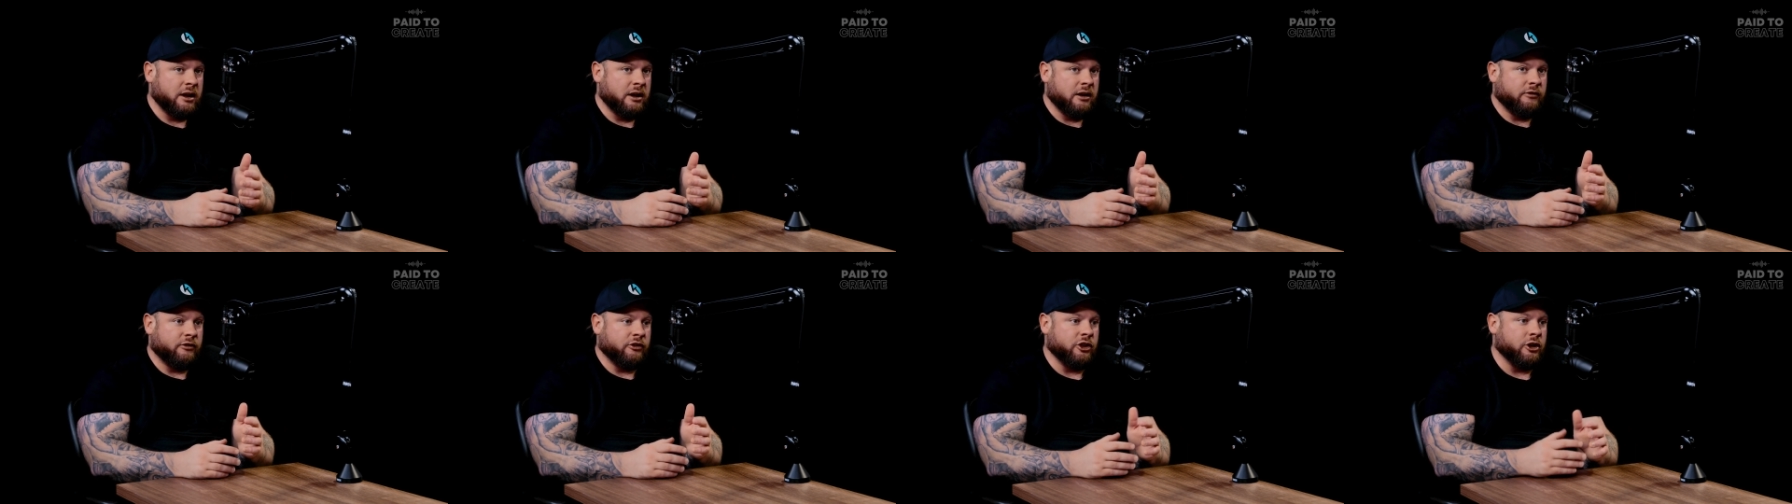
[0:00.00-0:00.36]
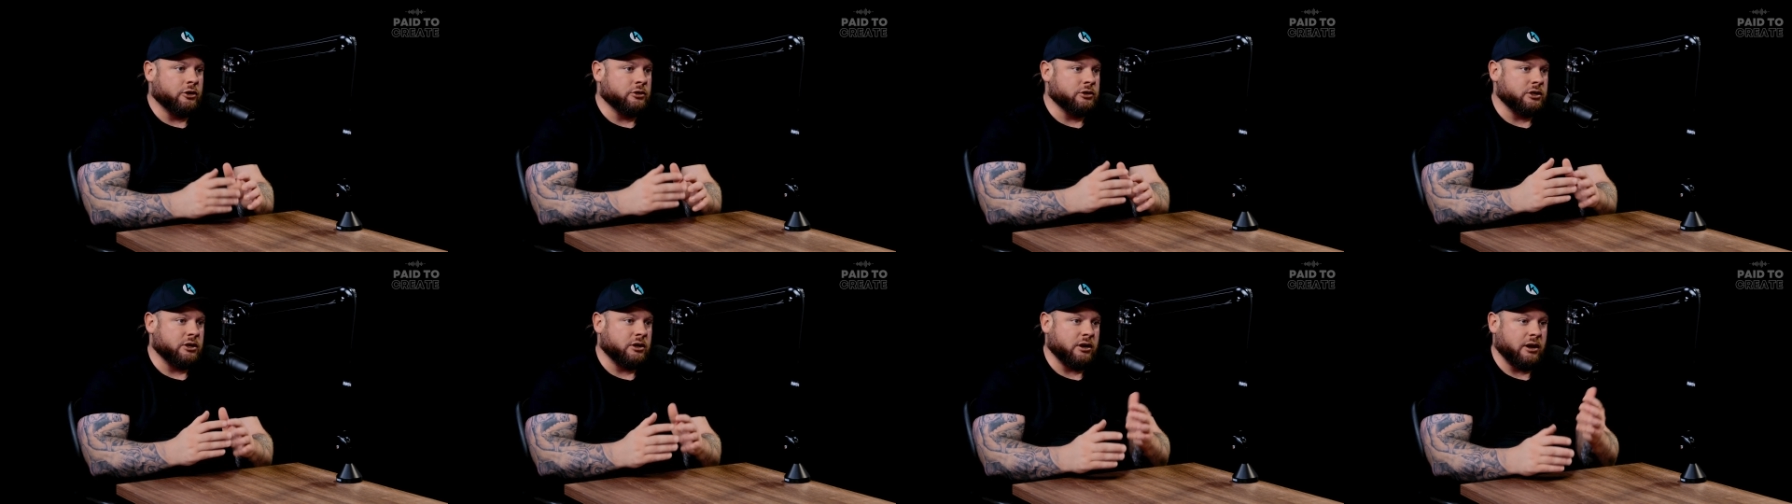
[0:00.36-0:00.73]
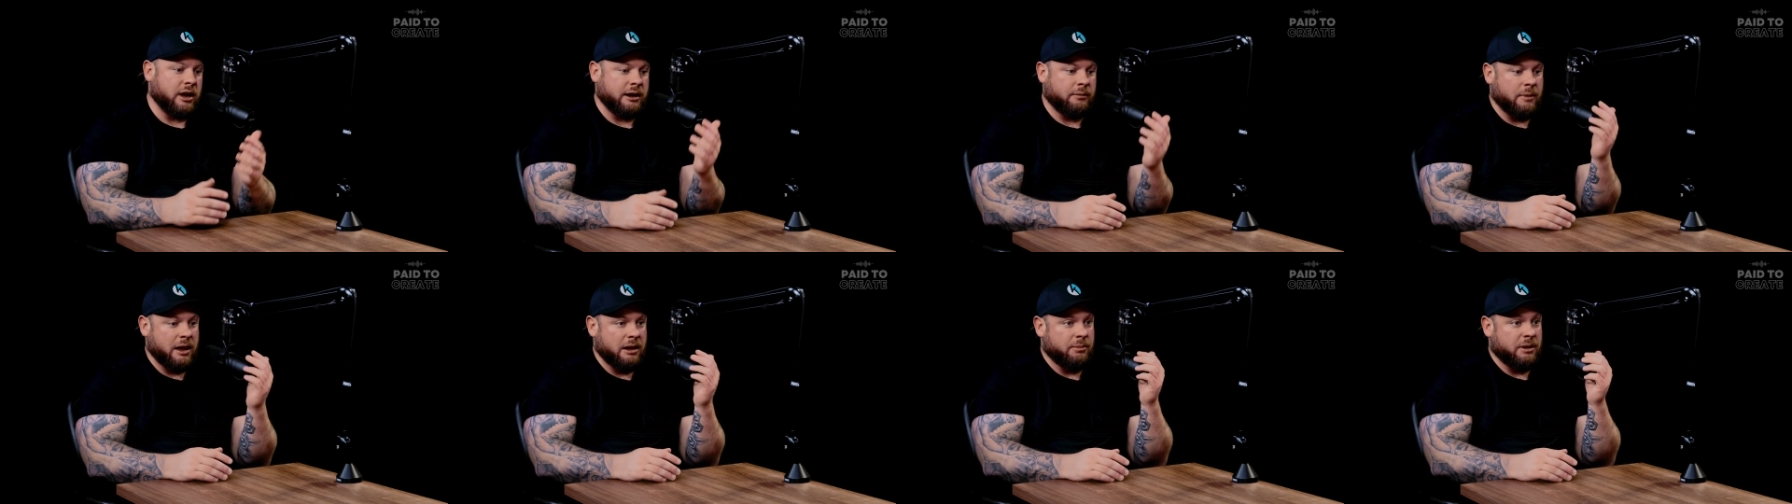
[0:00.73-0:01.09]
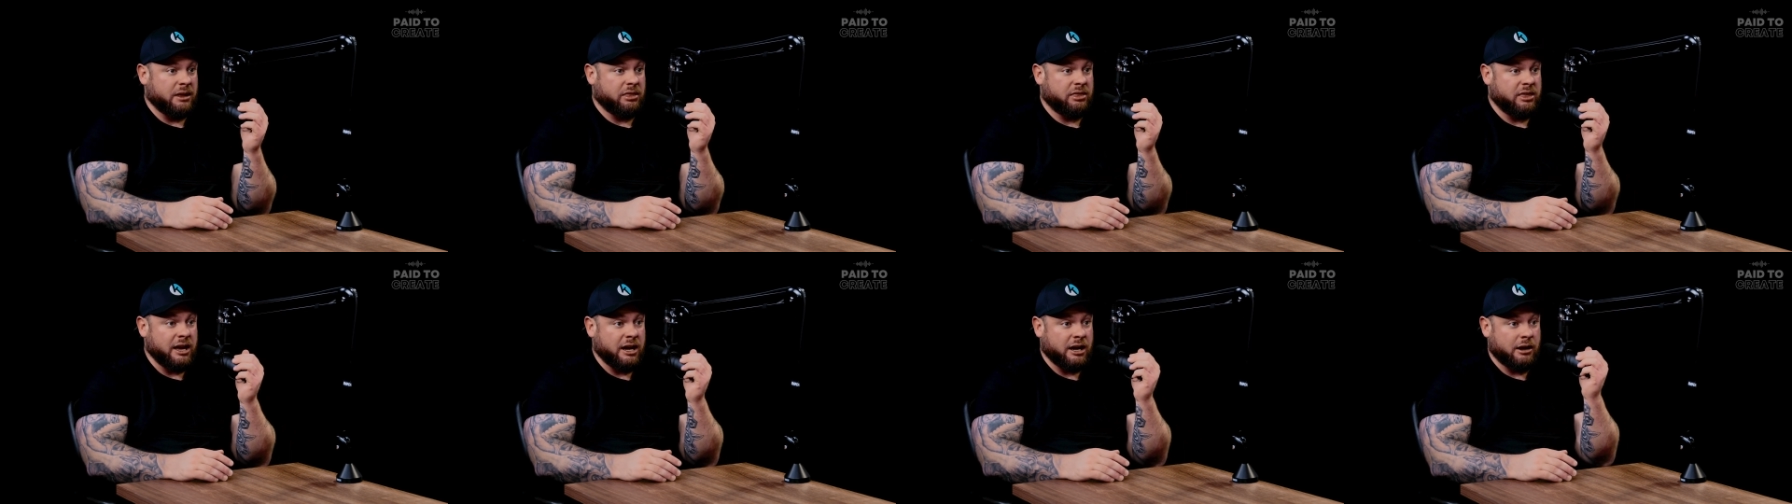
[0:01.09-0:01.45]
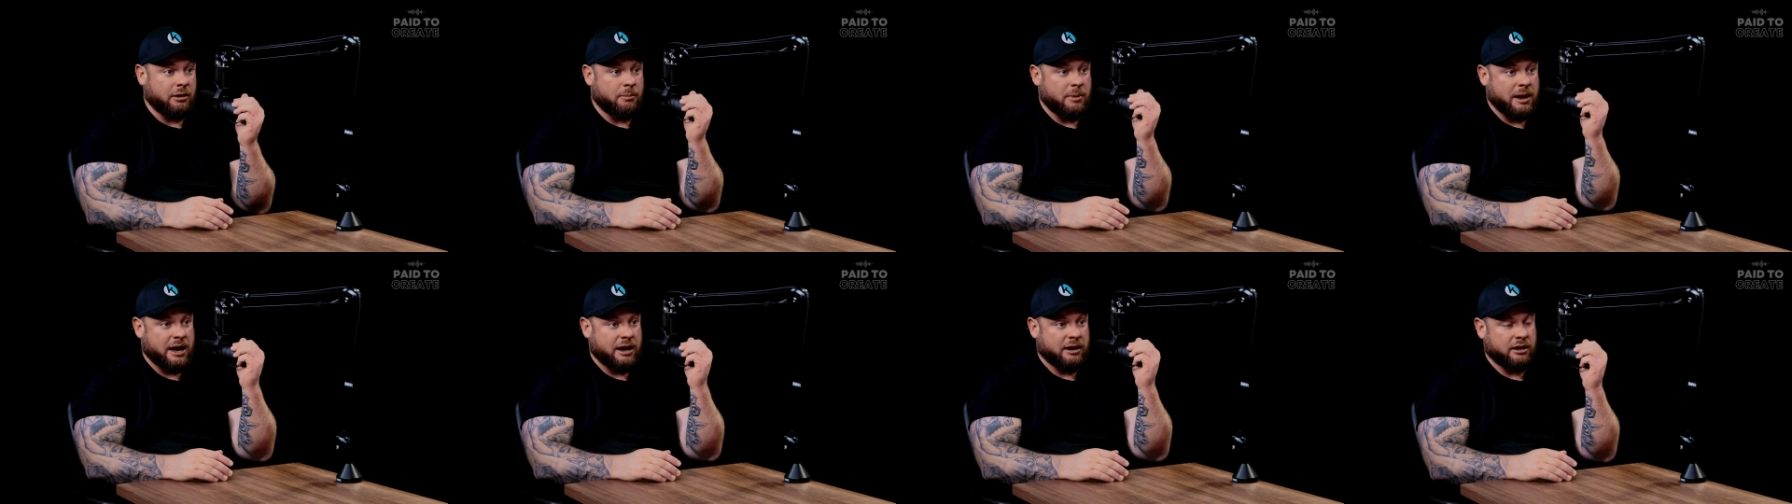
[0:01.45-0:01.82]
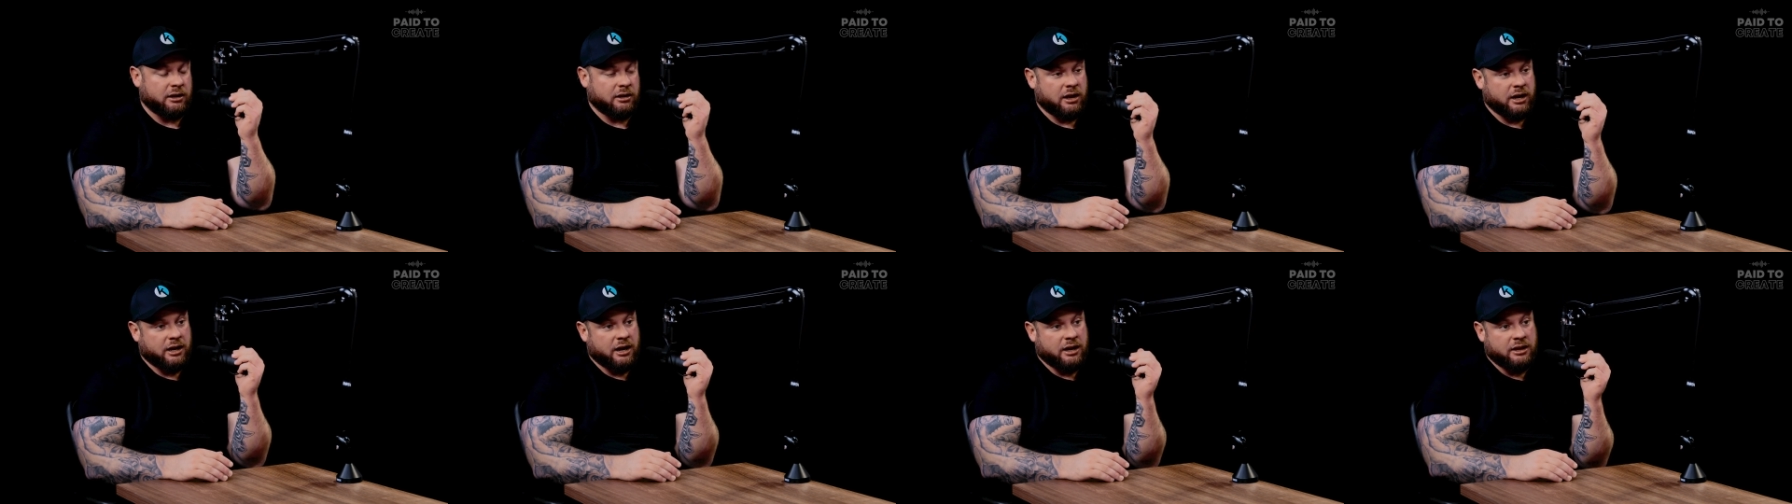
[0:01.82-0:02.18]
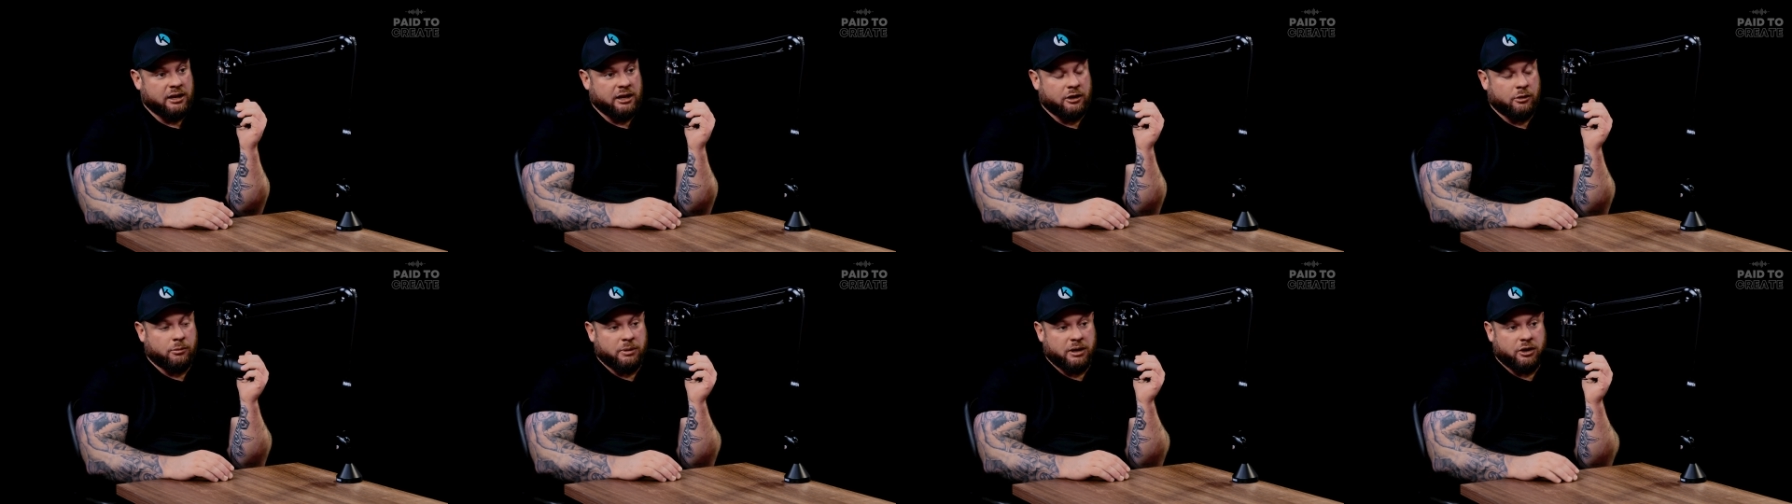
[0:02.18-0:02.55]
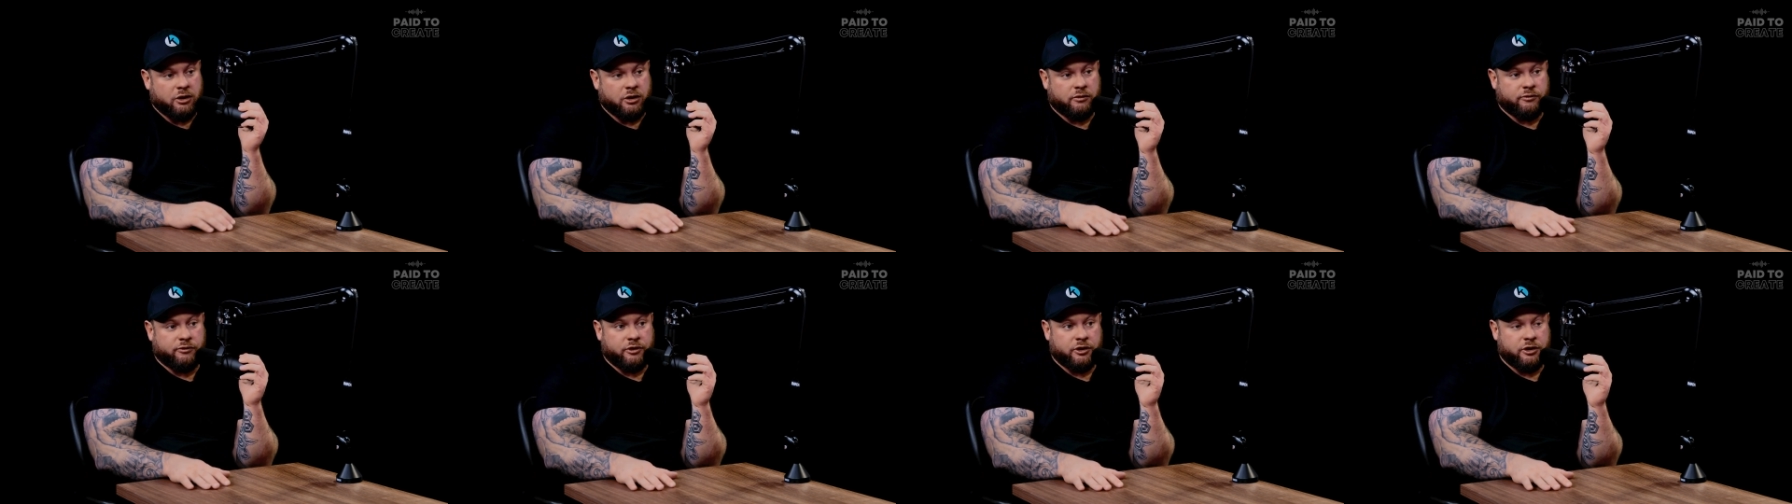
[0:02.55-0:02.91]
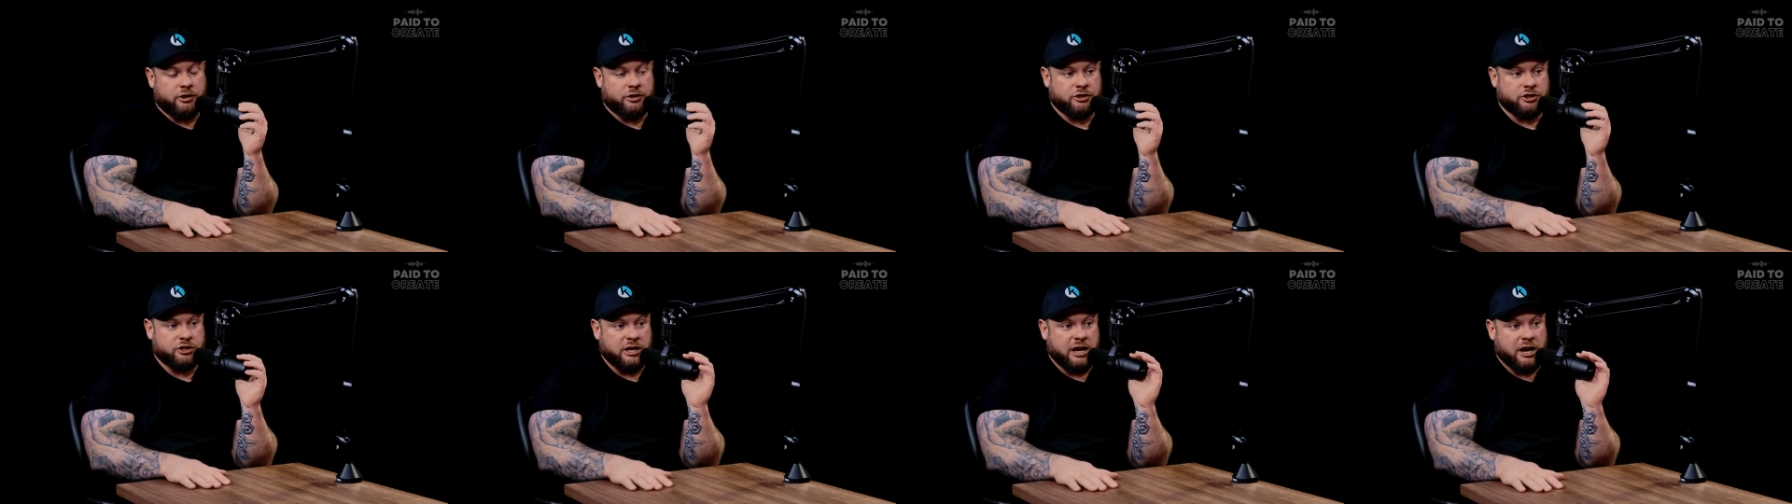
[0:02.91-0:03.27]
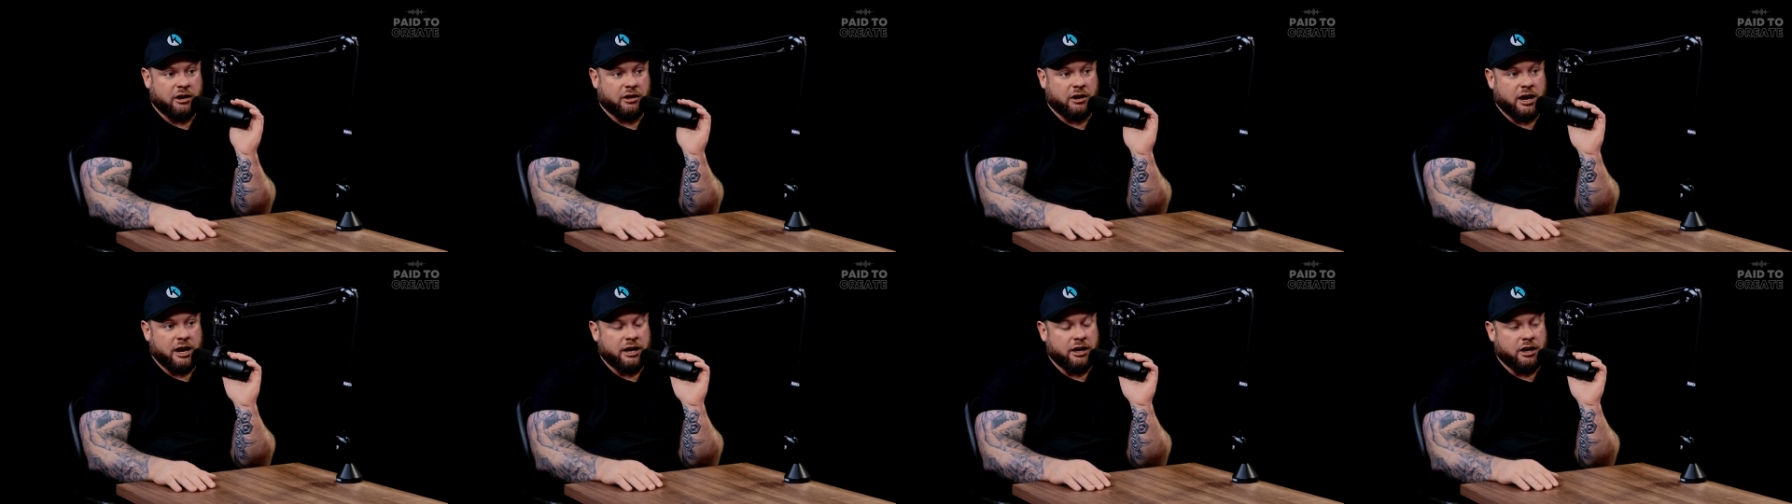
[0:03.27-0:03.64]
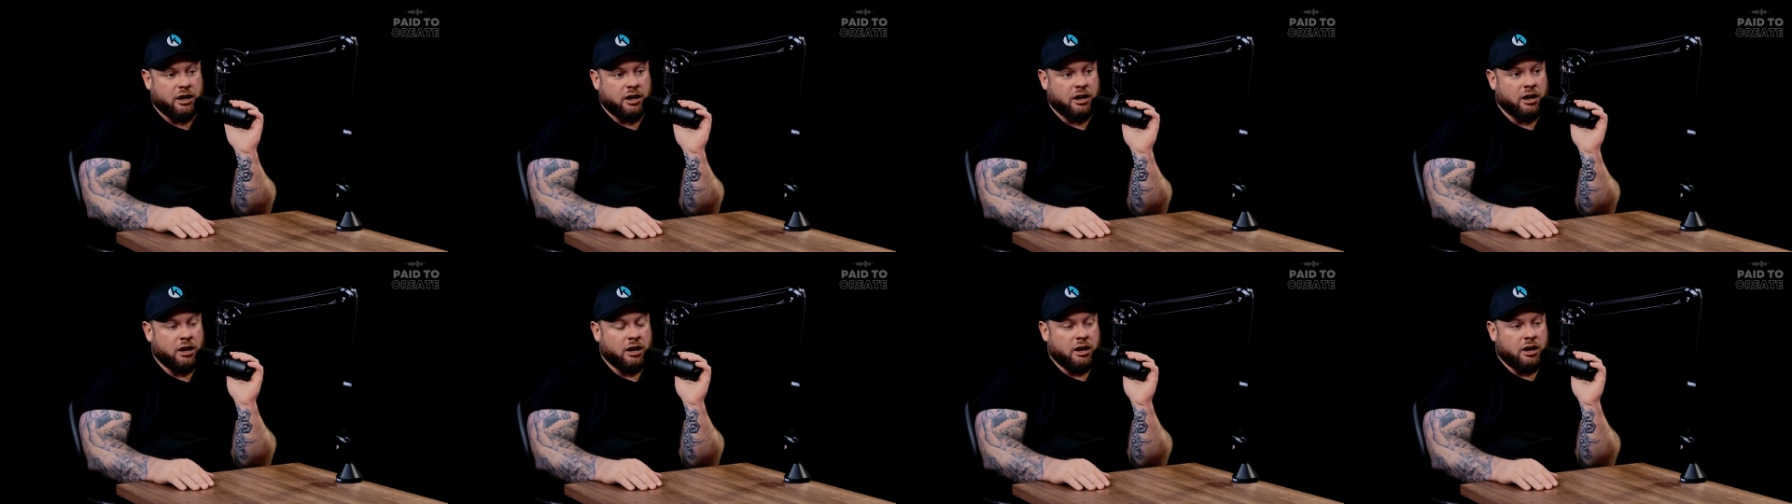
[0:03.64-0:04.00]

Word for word: For those that like maybe thinking about it, like I think it would be good for you to share kind of,